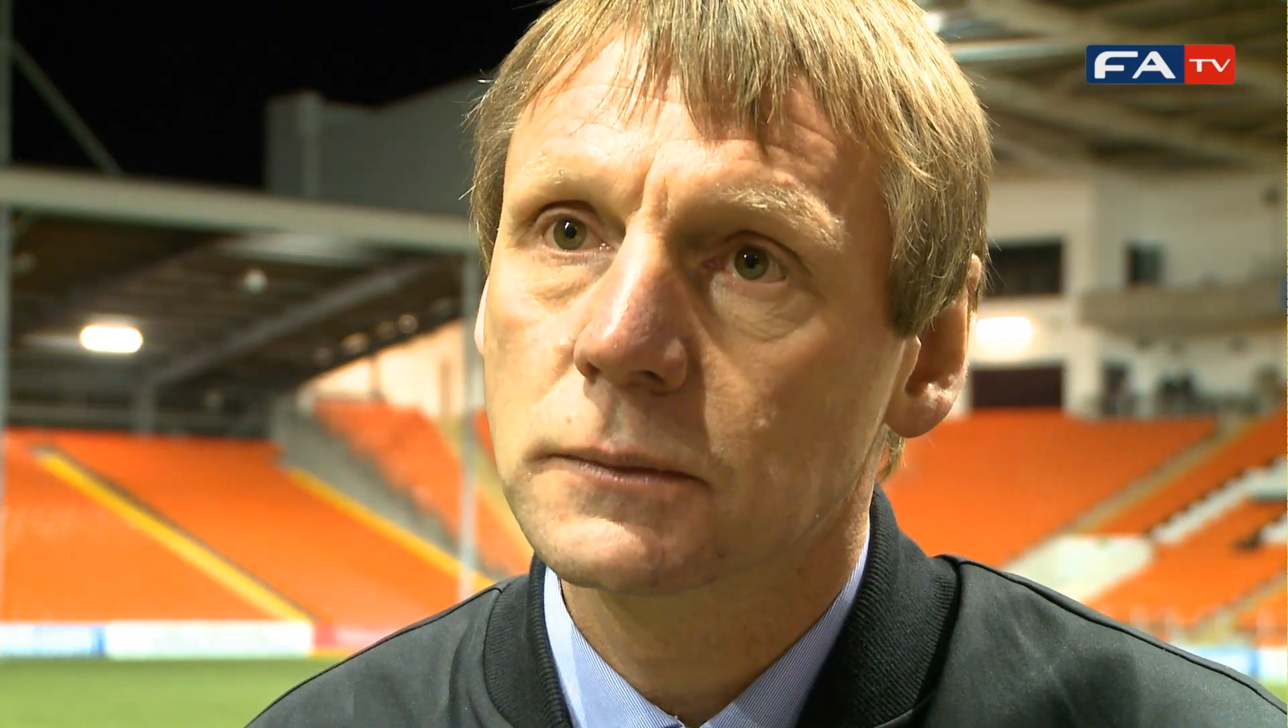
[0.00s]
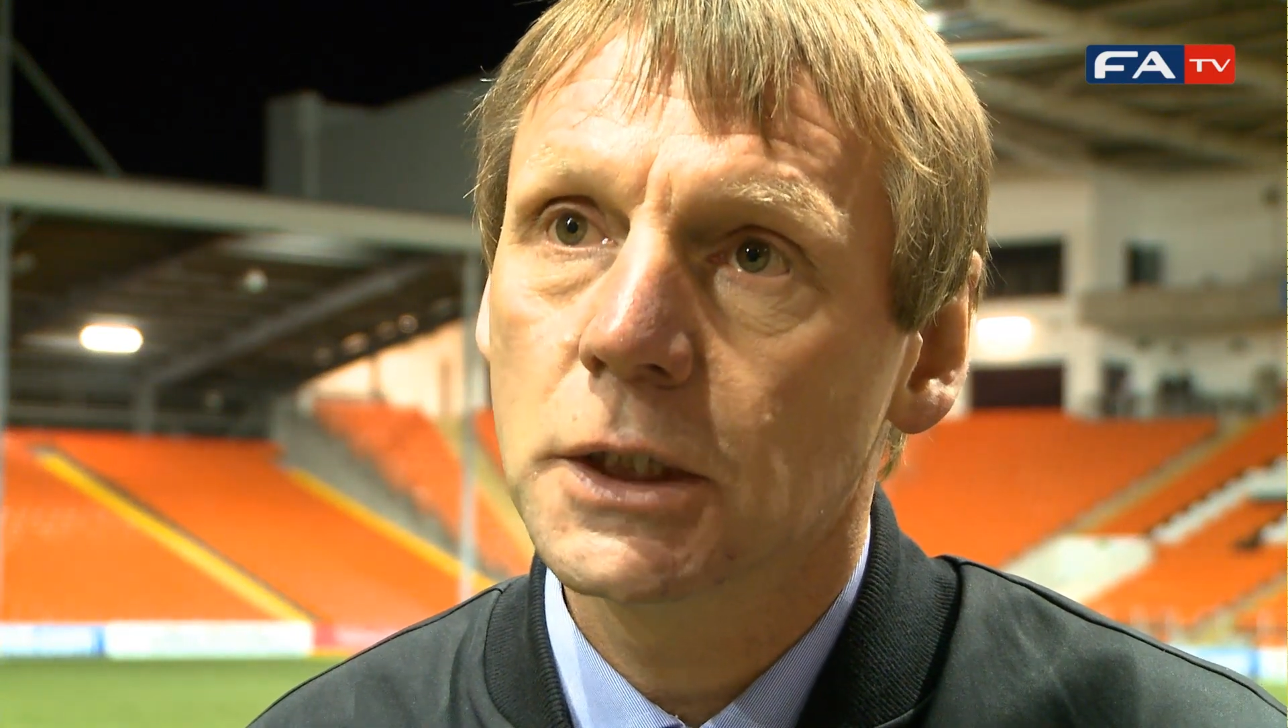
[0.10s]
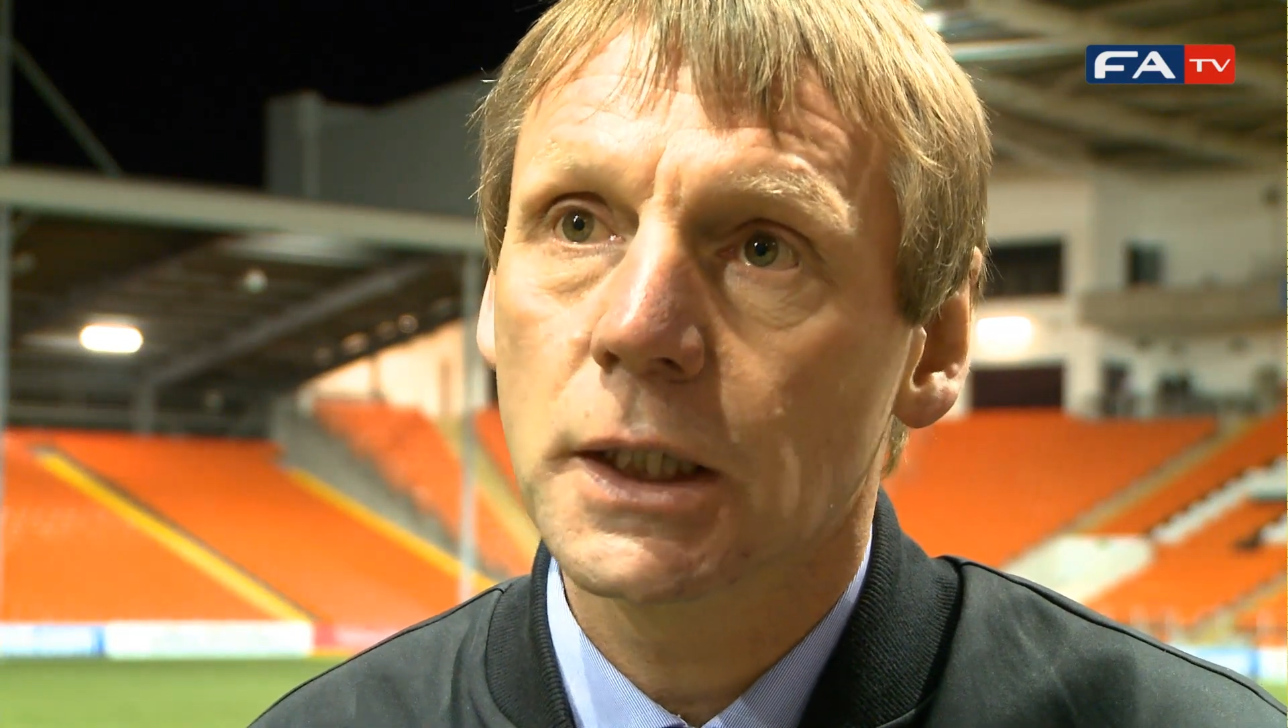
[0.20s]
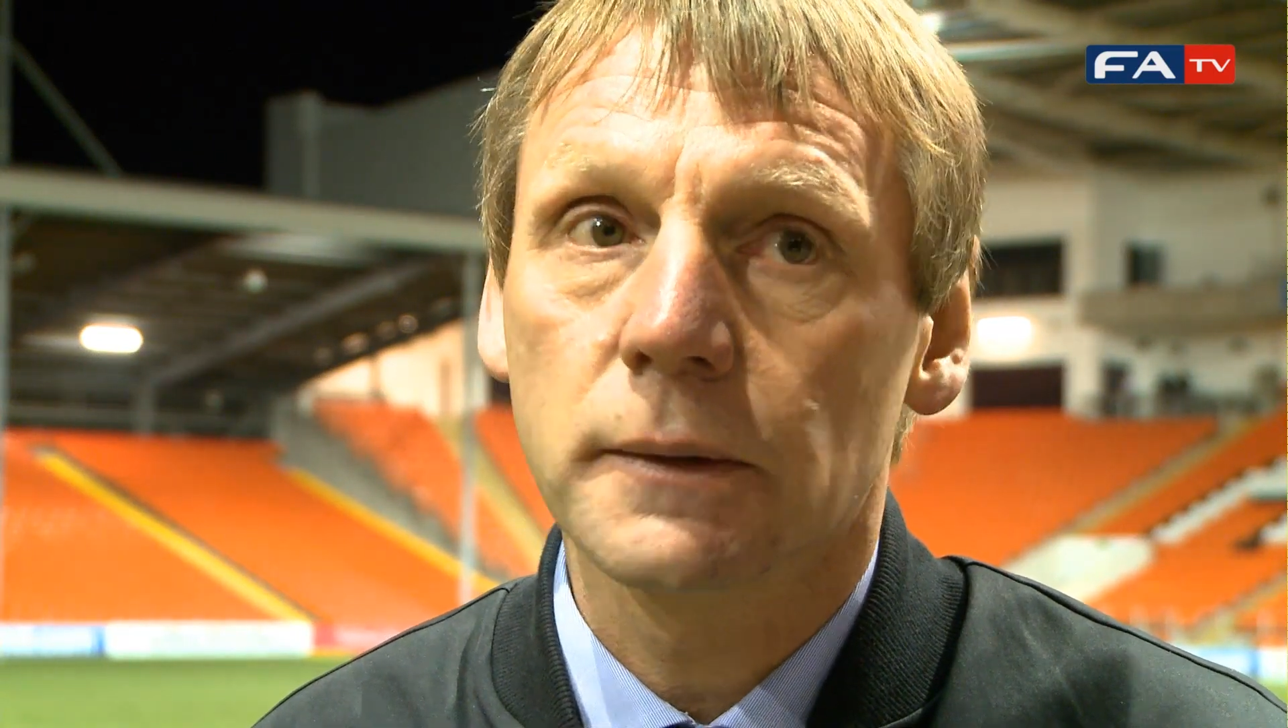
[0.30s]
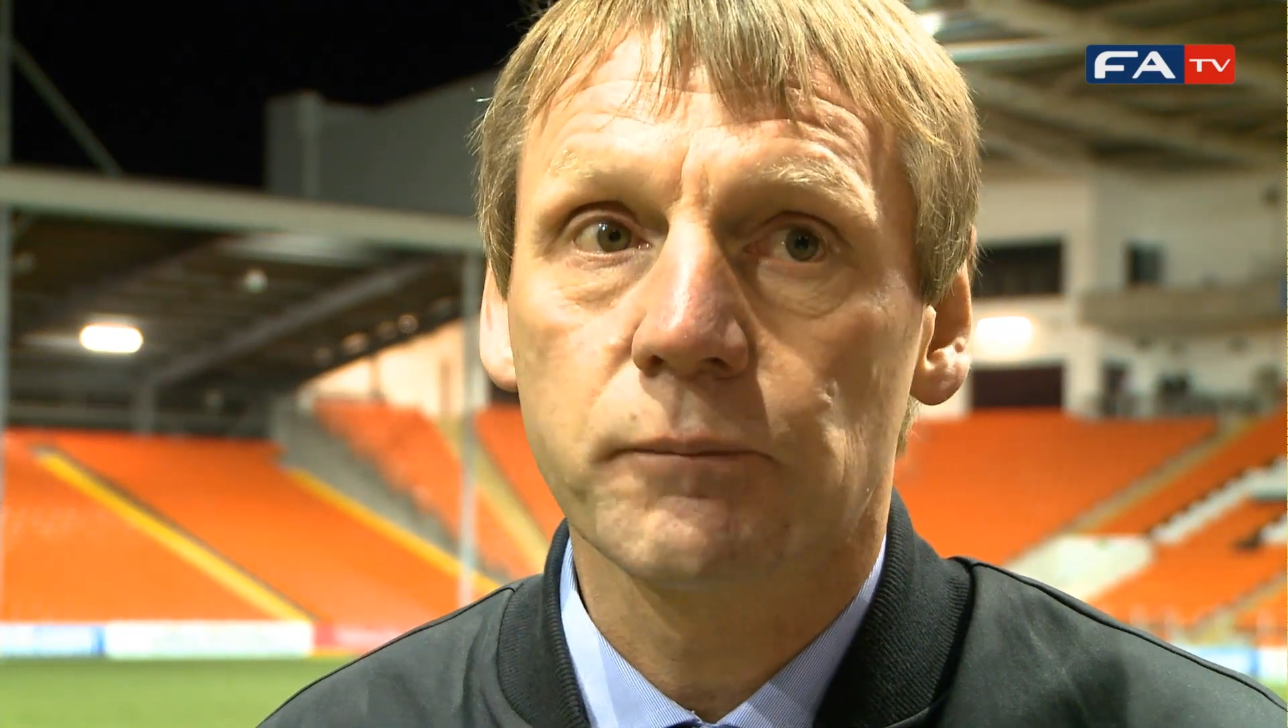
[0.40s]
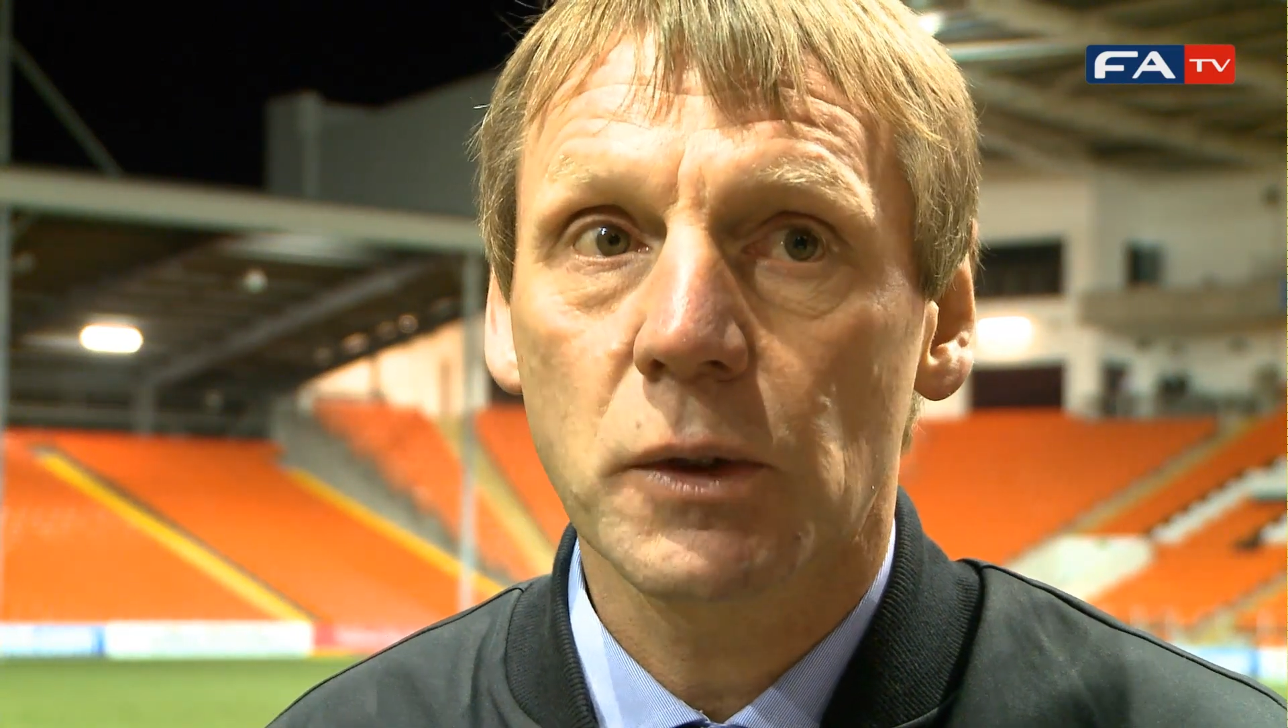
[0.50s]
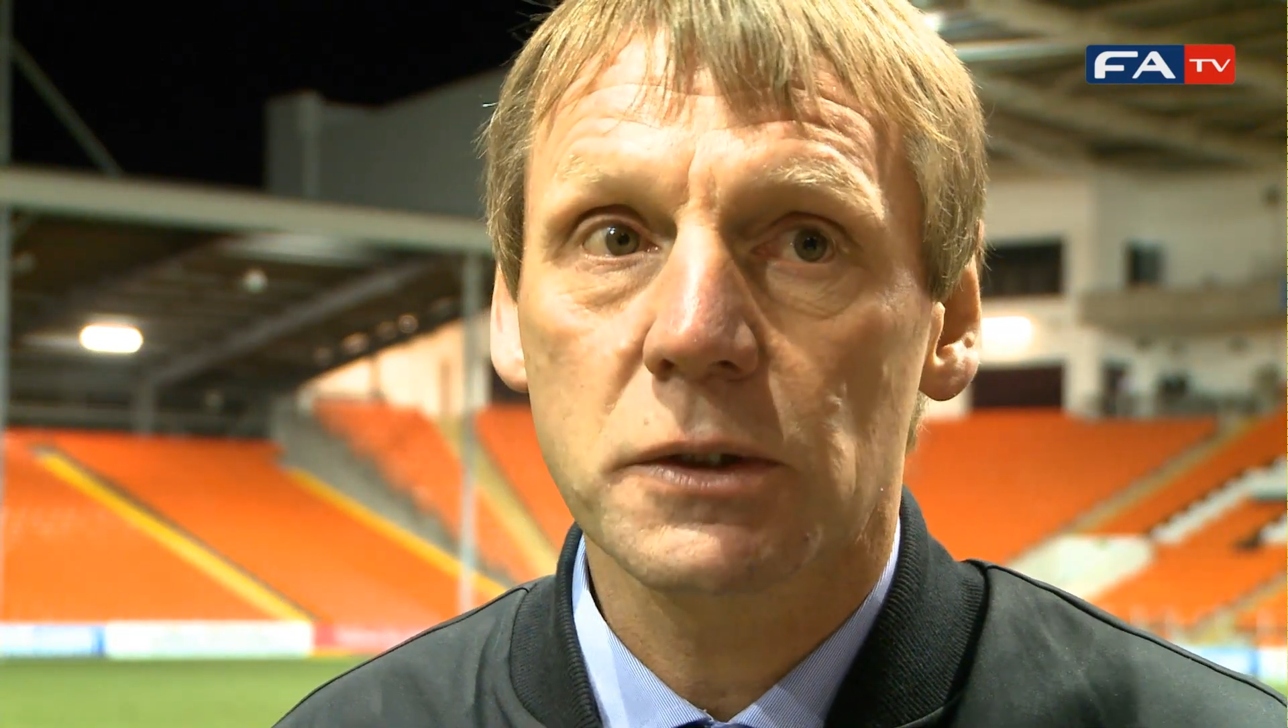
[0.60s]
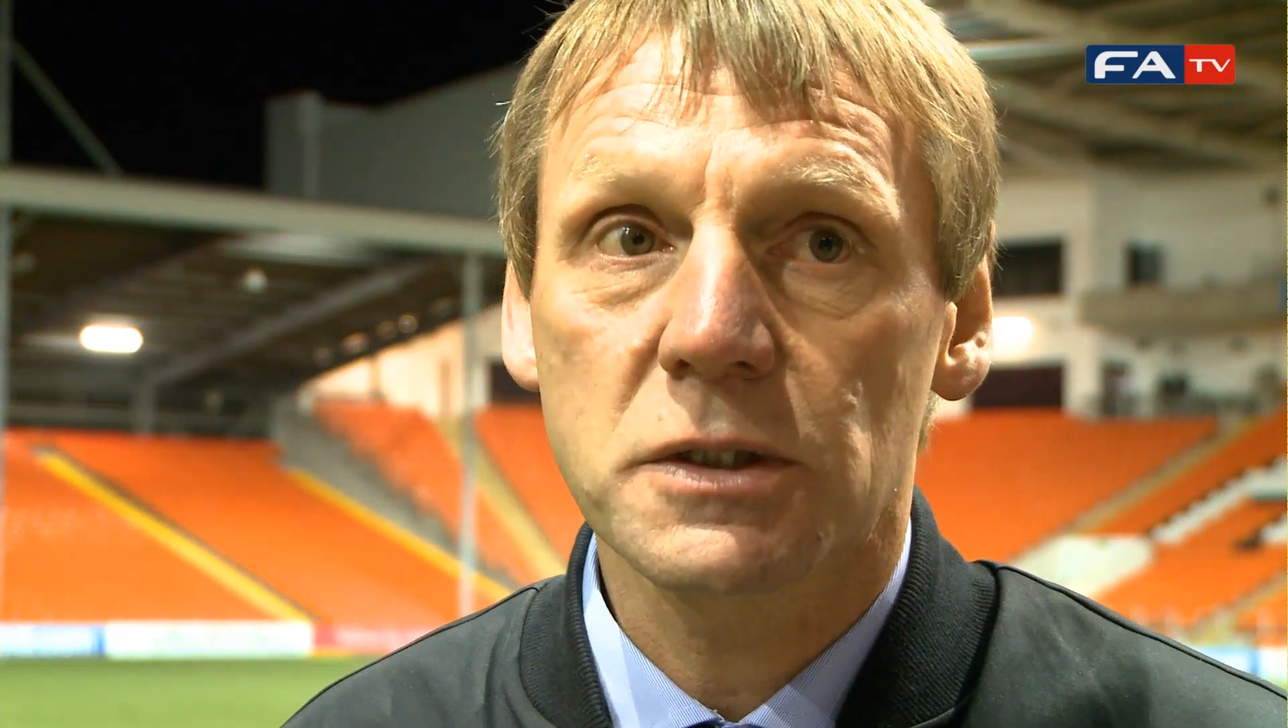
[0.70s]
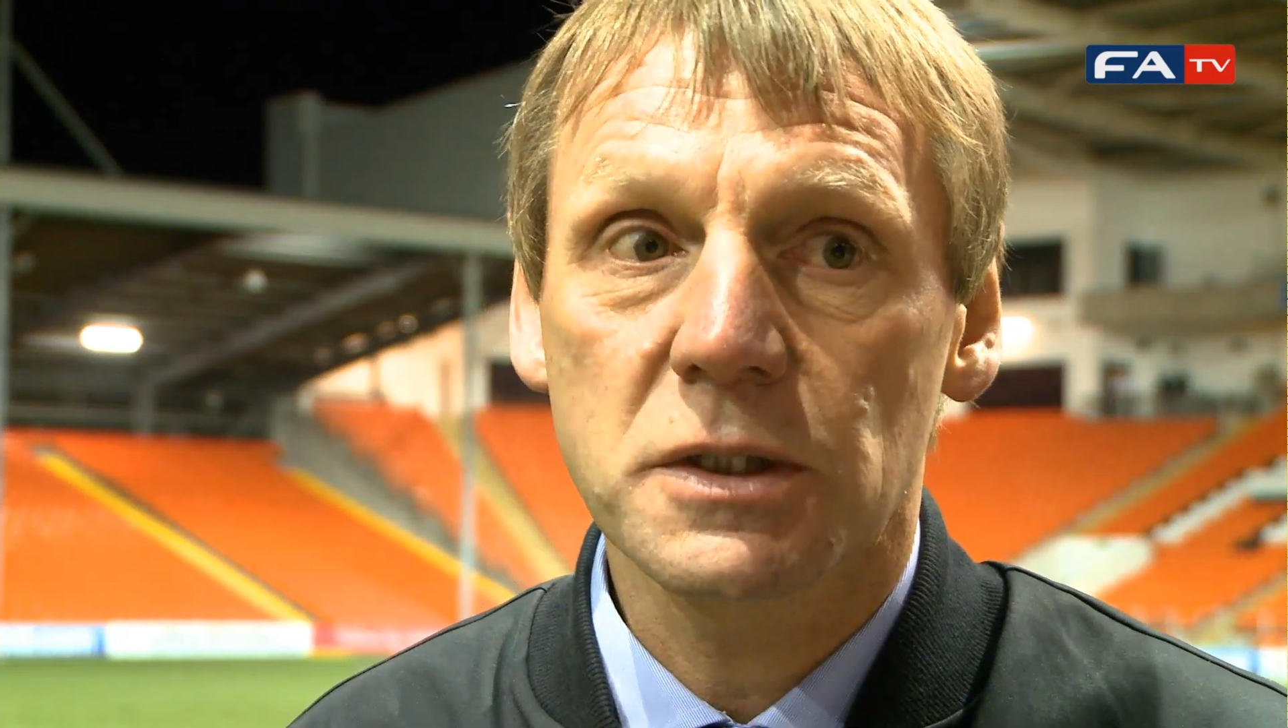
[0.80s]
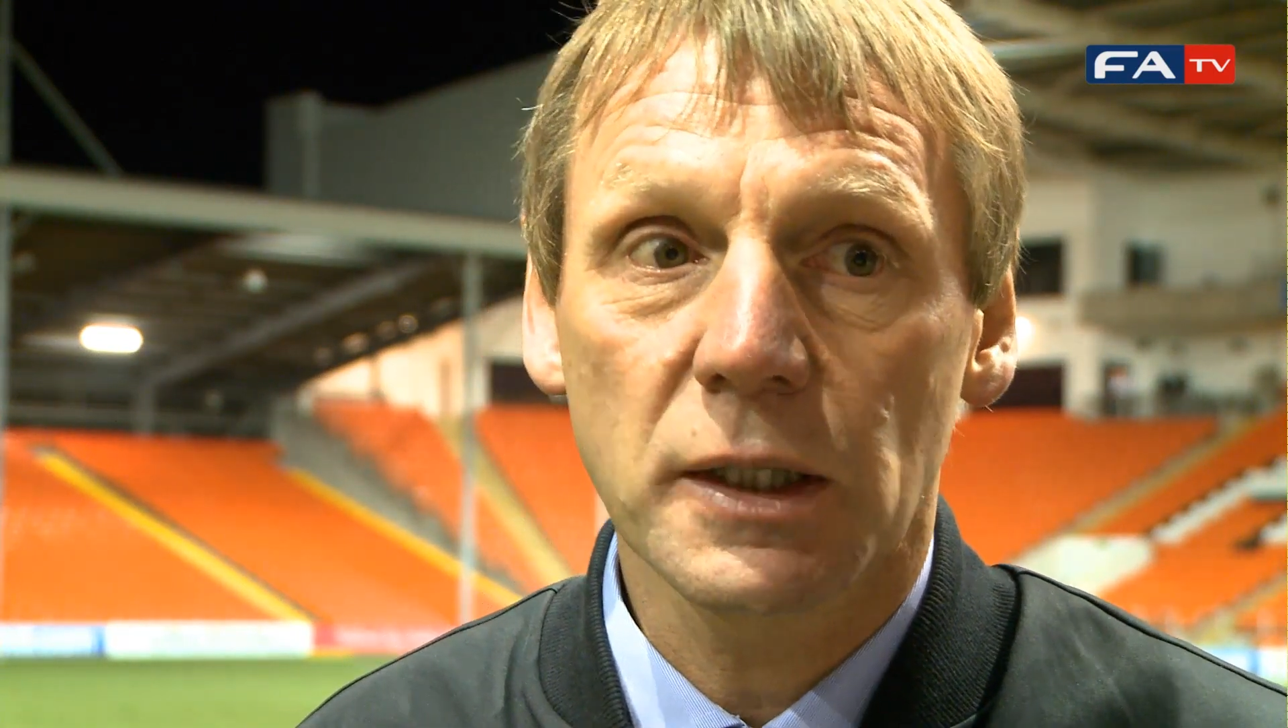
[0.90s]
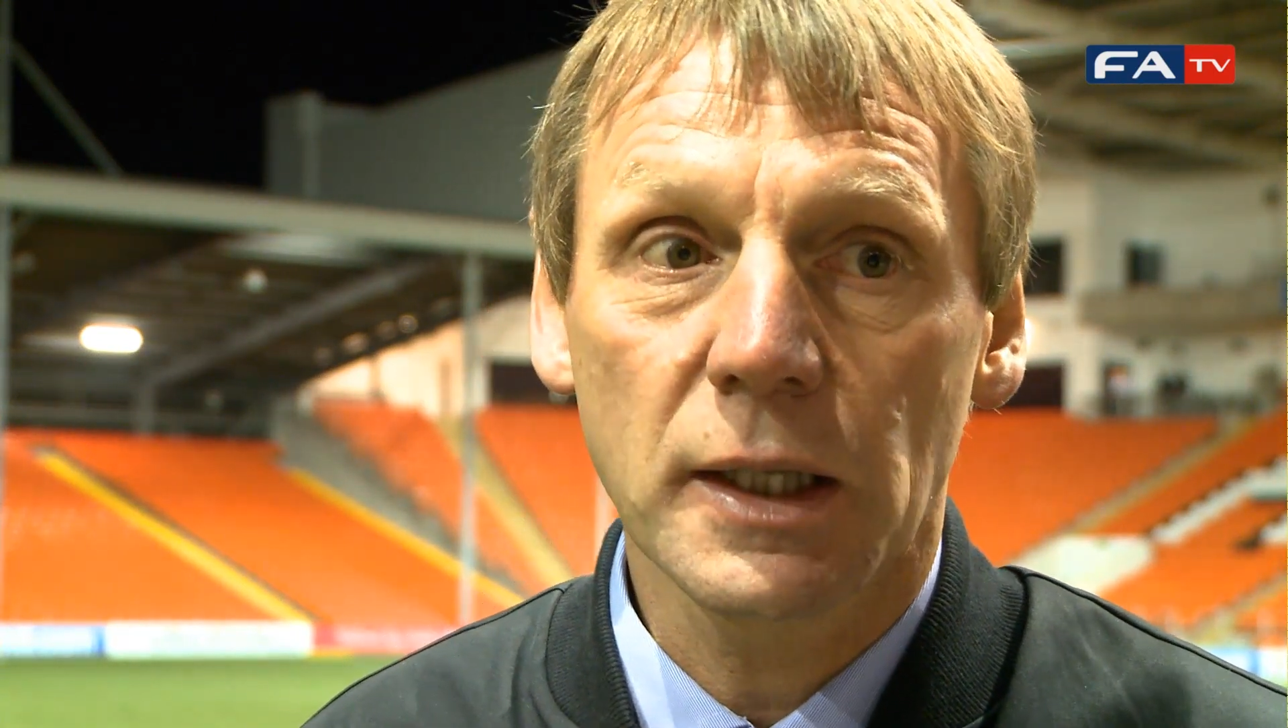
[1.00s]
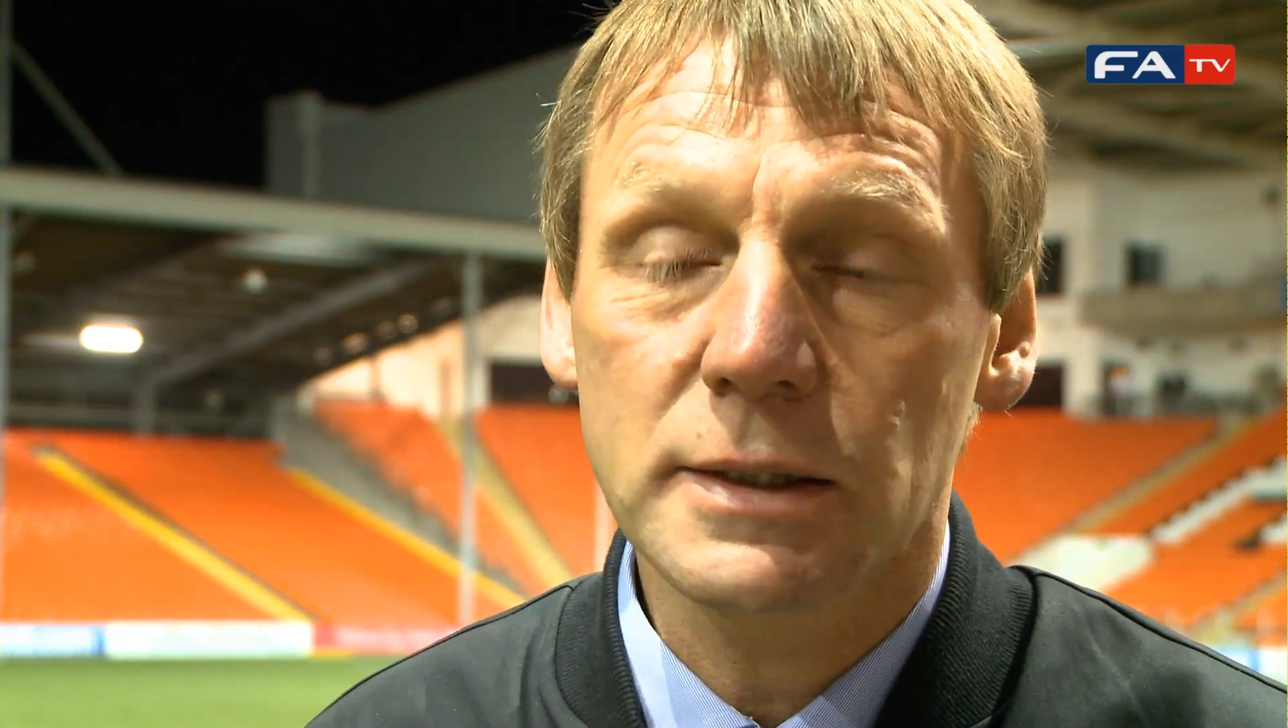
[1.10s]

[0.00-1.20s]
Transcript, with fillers: Yeah, as I say,